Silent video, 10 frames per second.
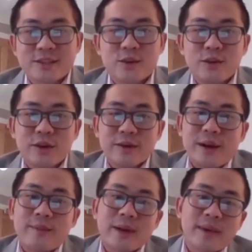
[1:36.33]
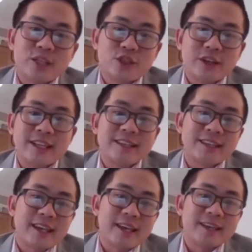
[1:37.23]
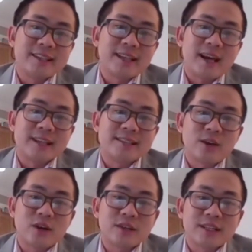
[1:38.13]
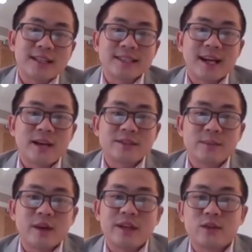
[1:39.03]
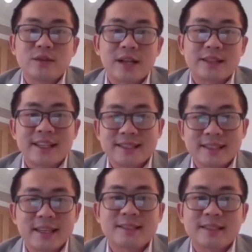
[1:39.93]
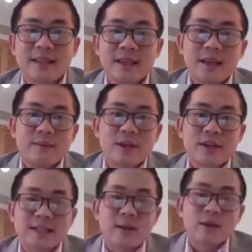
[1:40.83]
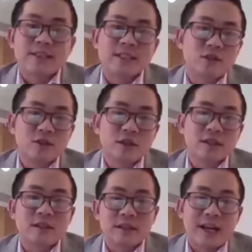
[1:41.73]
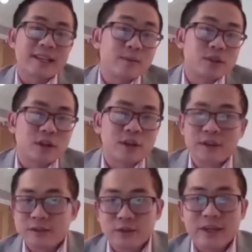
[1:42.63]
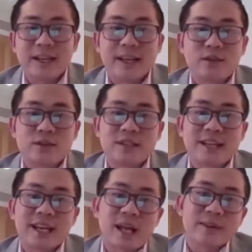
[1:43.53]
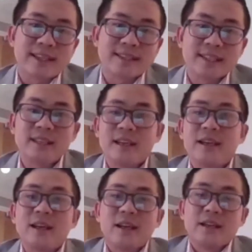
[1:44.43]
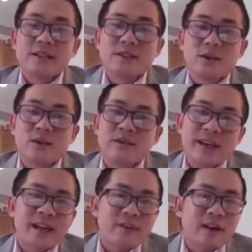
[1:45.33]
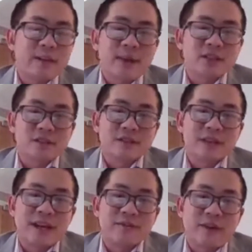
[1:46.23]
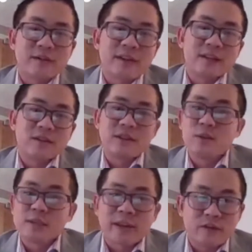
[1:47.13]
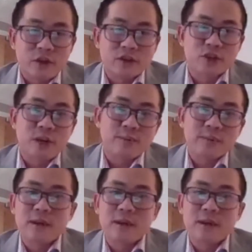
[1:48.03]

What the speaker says: So about my journey in care is I started as a housekeeper in 2006 because I was a student. I came to England to study accountancy. So then I found a passion. I found that it was my first job.